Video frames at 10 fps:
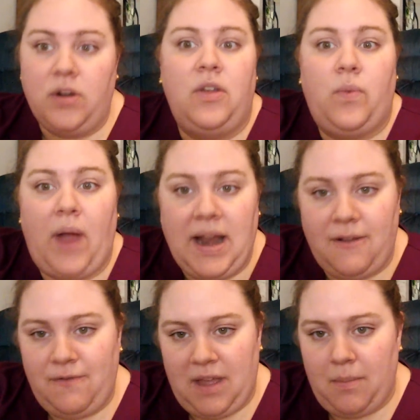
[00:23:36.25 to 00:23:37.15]
or to the
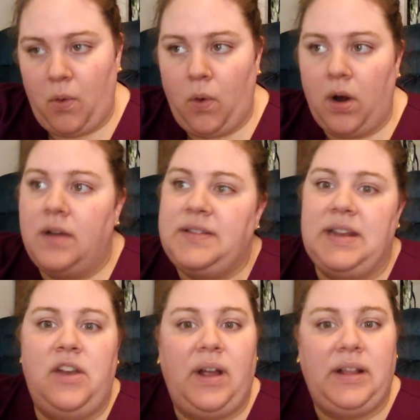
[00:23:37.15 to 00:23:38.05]
right of them, or
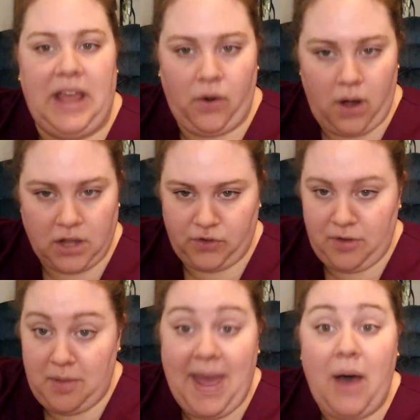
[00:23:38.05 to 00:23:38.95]
sitting directly across
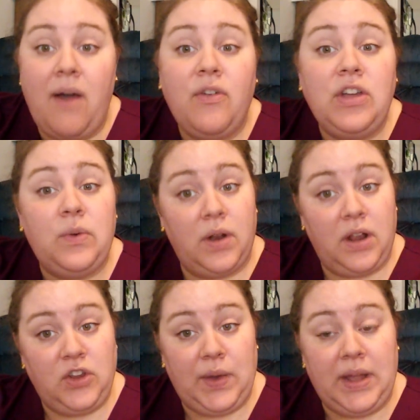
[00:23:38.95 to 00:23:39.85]
from them, however you
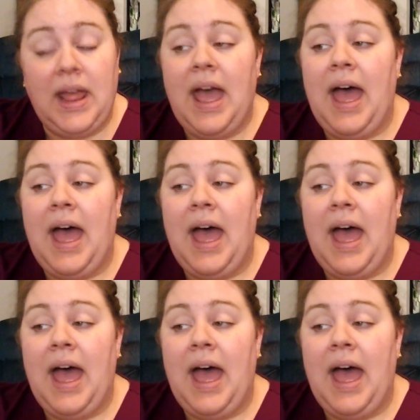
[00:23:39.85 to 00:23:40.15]
want to do it.